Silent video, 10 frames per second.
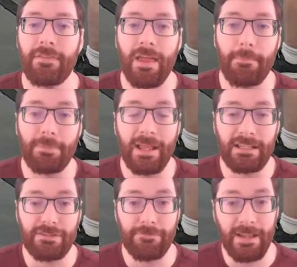that
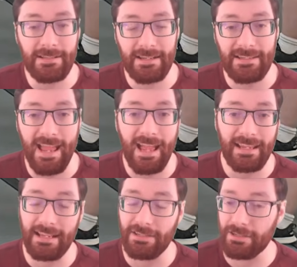Branden's feinted attack
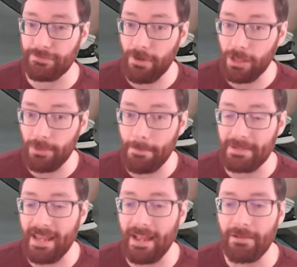and his follow-up
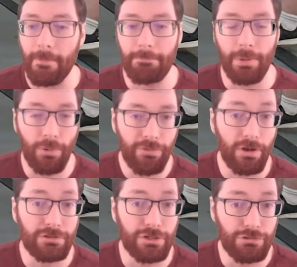attack both
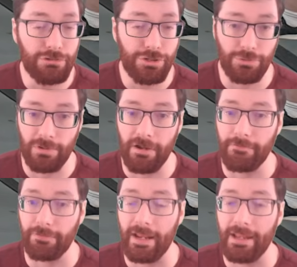are too short
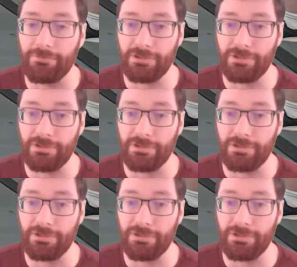of range,